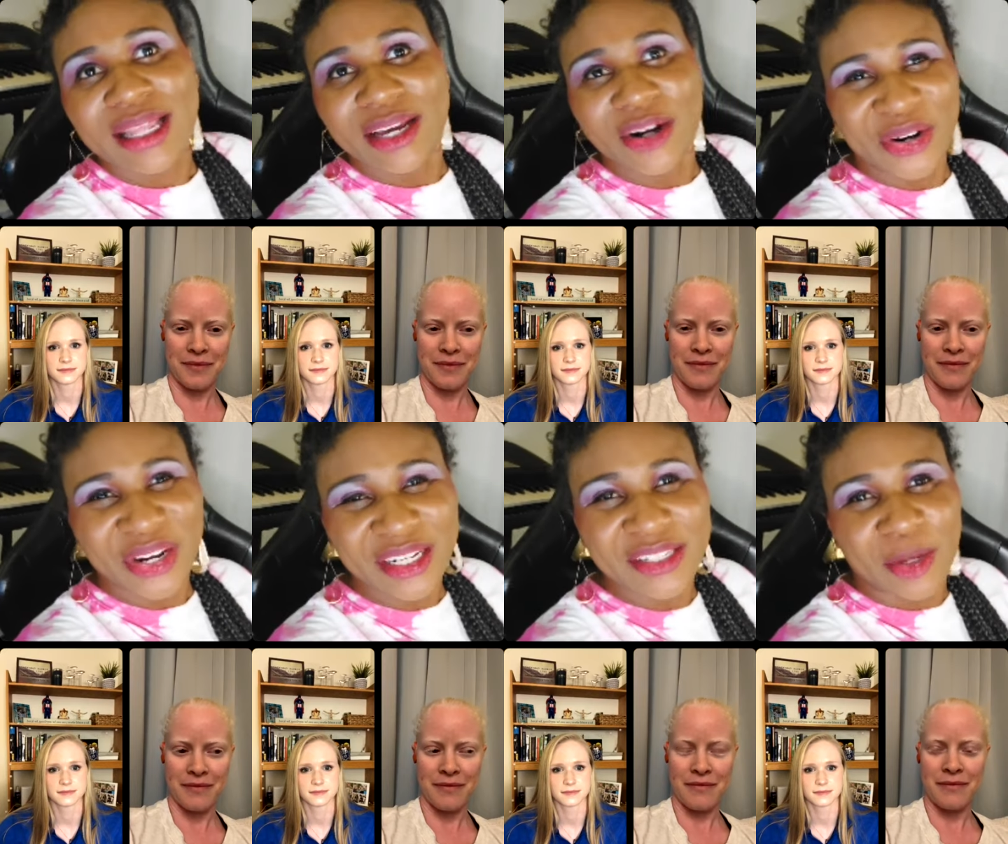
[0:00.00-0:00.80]
Speaker 1: that our
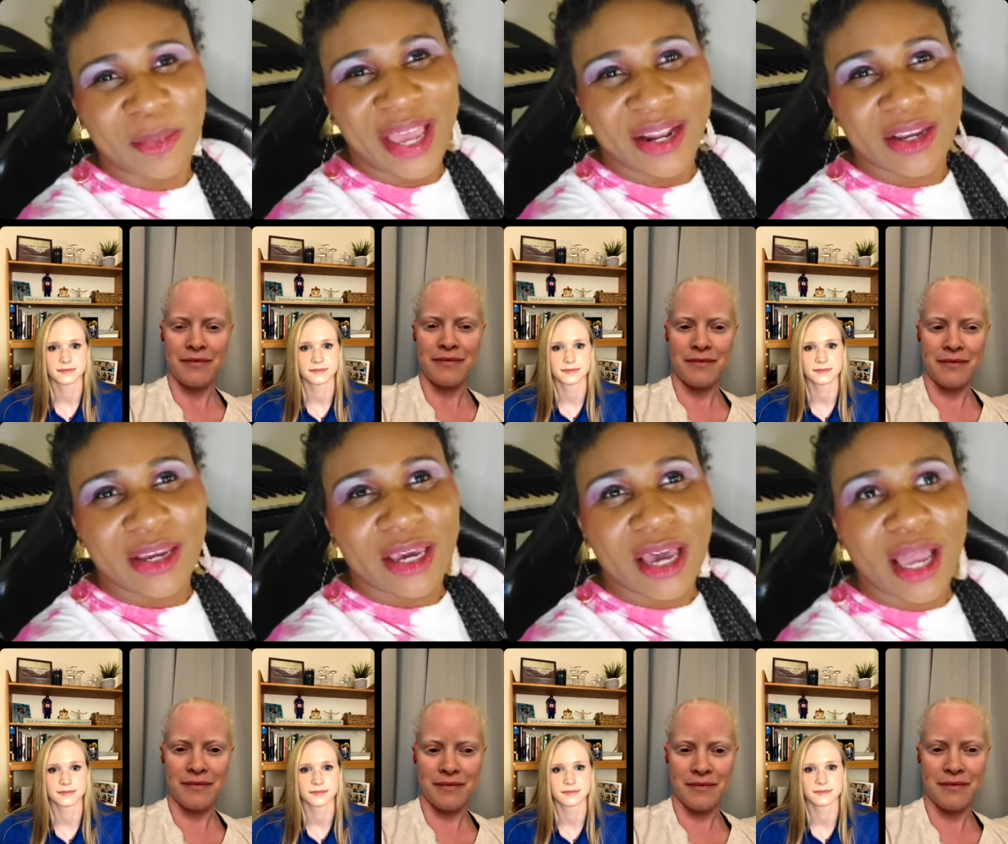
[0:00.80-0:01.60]
needs are met
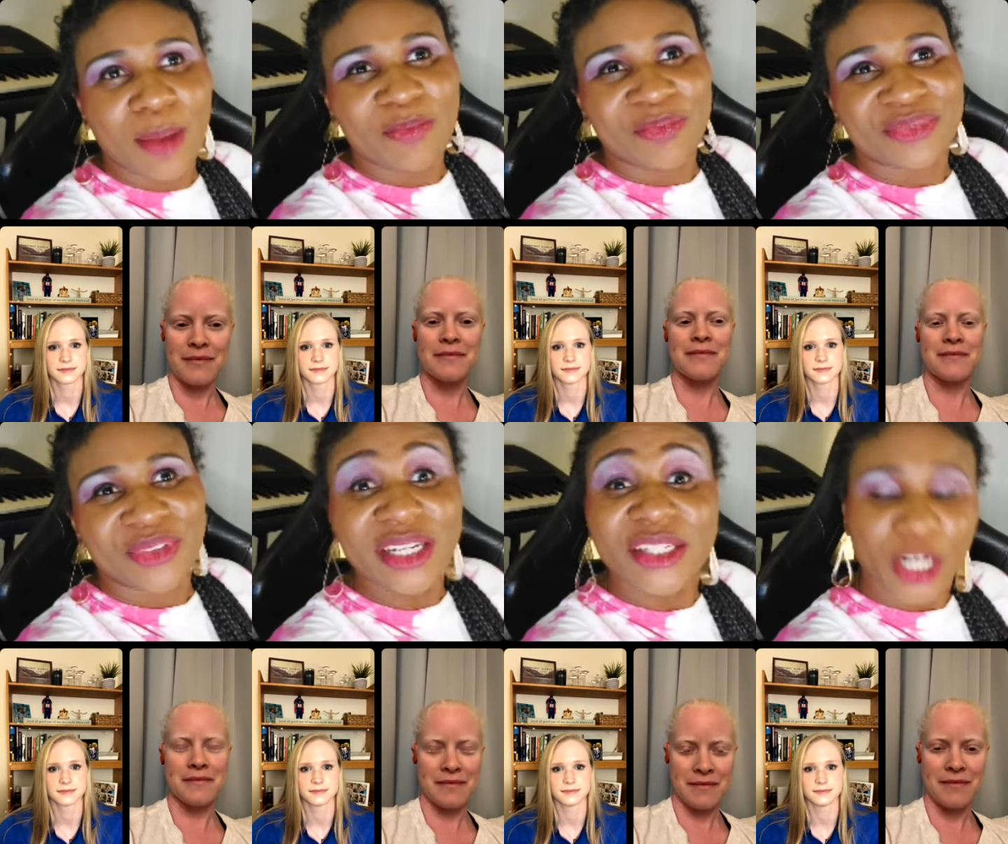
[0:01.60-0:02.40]
um,
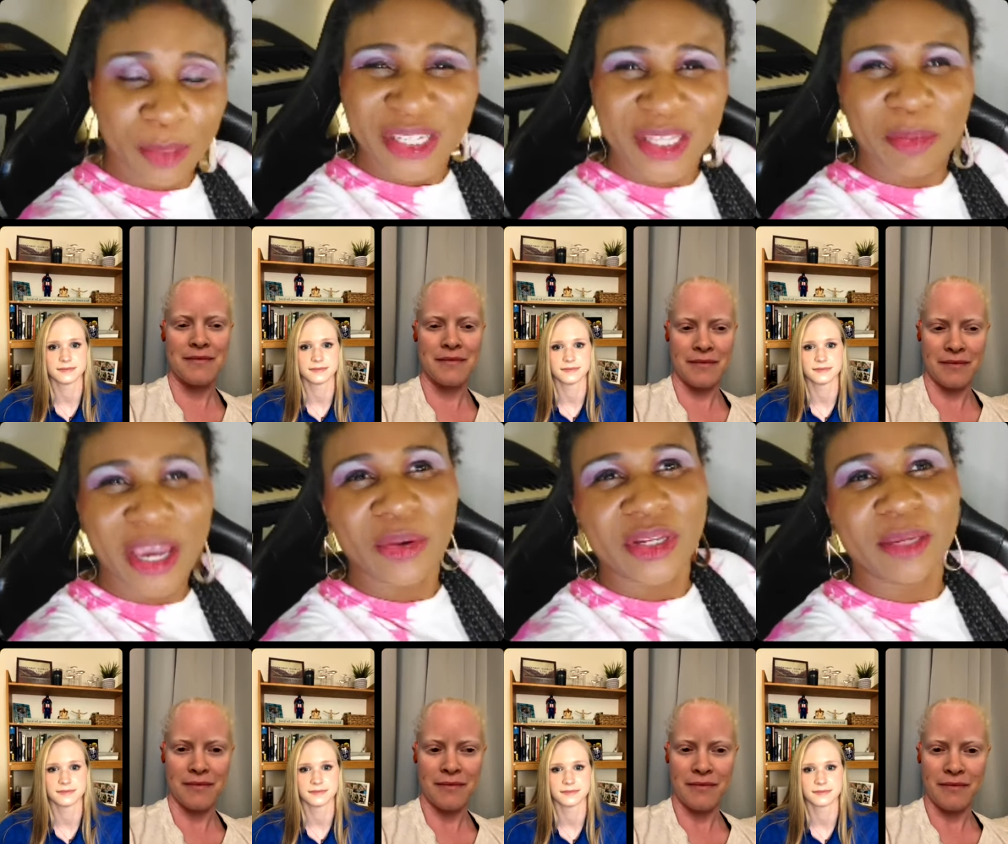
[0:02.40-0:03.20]
in terms of the
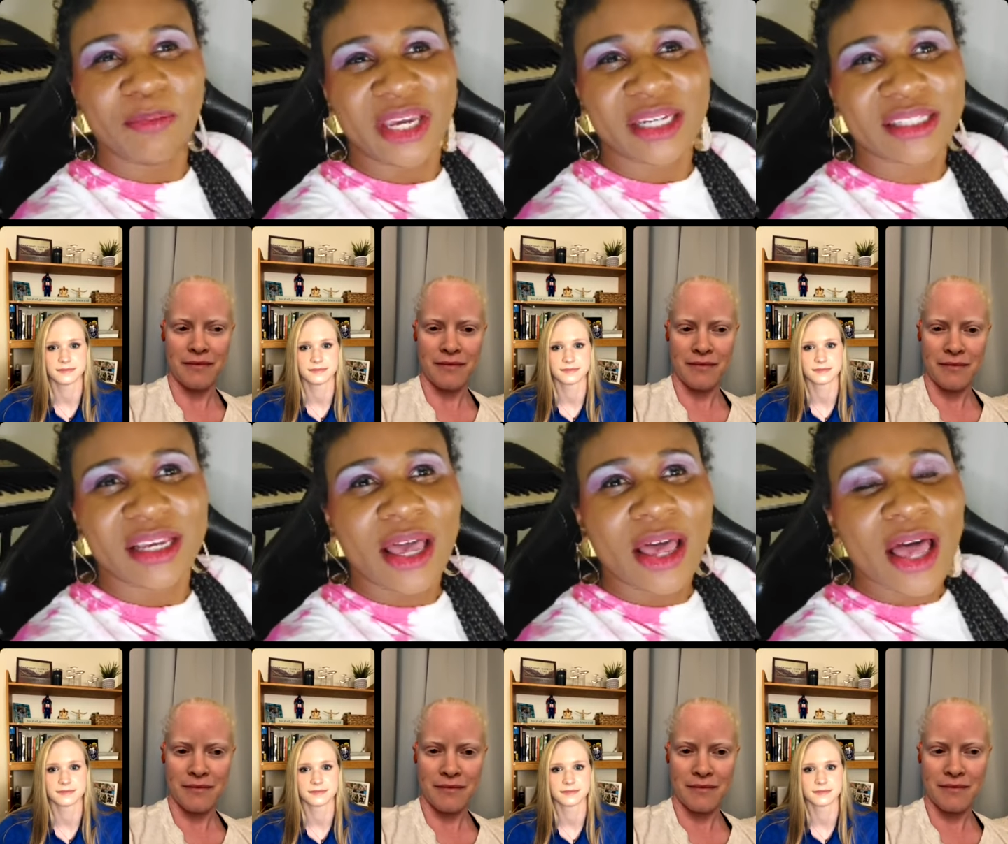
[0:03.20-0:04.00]
paralympics